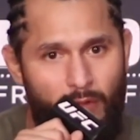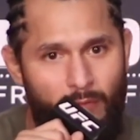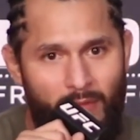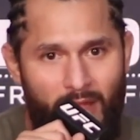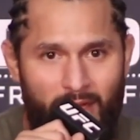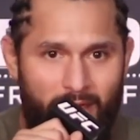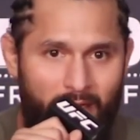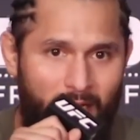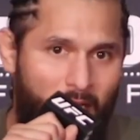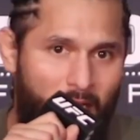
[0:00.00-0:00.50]
I'm
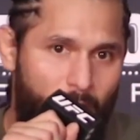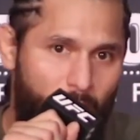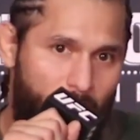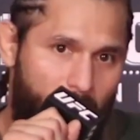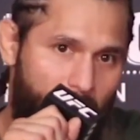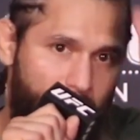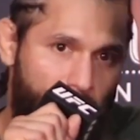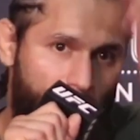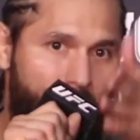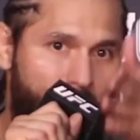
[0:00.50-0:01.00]
not God, but
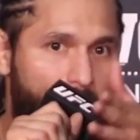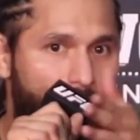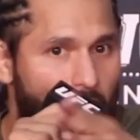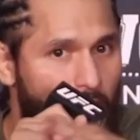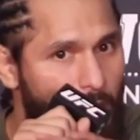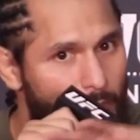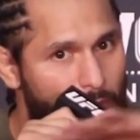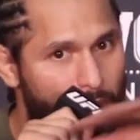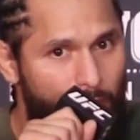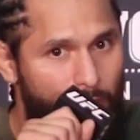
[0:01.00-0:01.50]

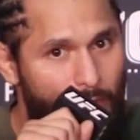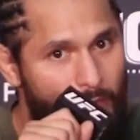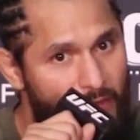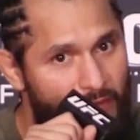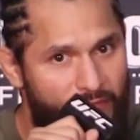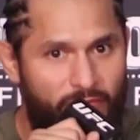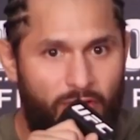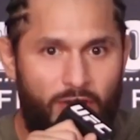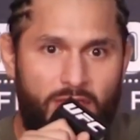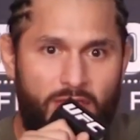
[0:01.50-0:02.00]
I'm putting
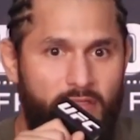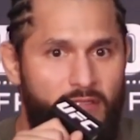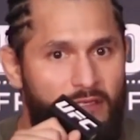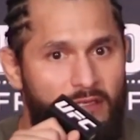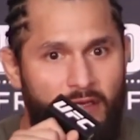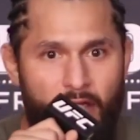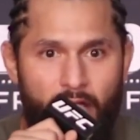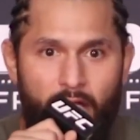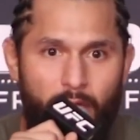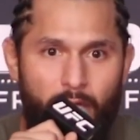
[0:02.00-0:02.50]
motherfuckers in
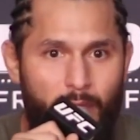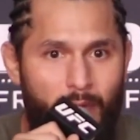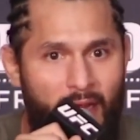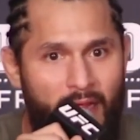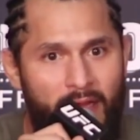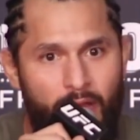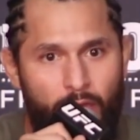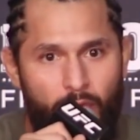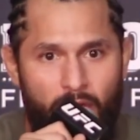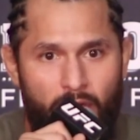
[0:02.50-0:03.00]
another
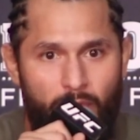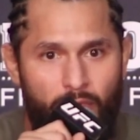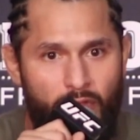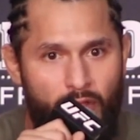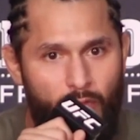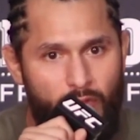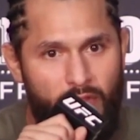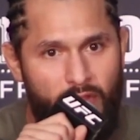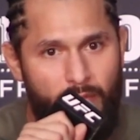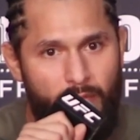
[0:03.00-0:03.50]
planet when I'm
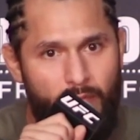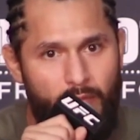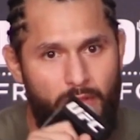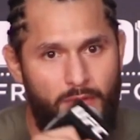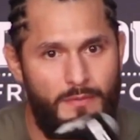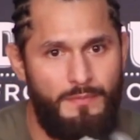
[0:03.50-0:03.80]
done with them.